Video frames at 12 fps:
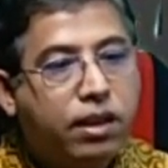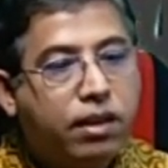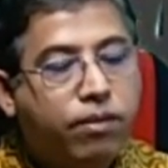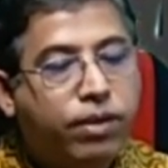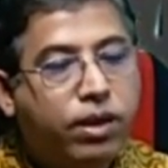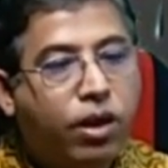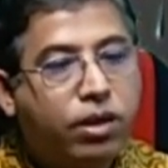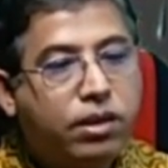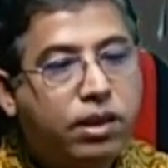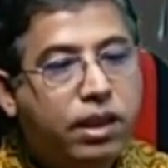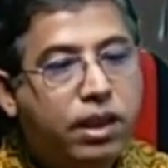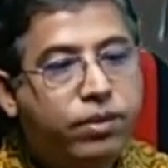because
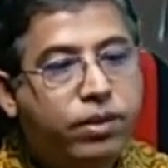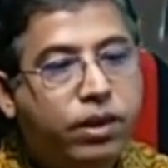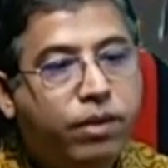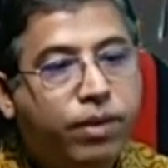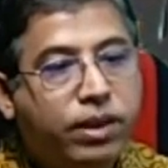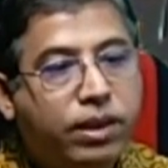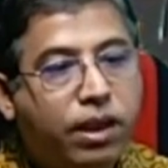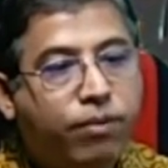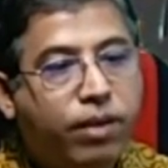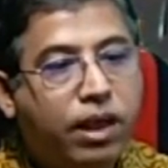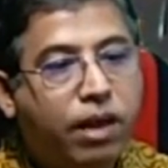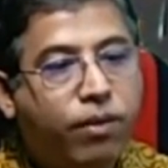asymptomatic patient may
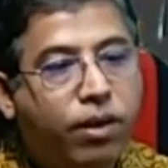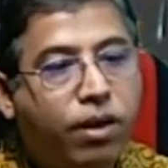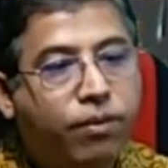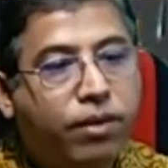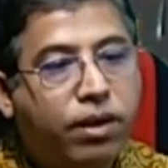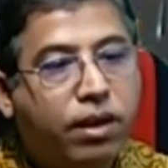develop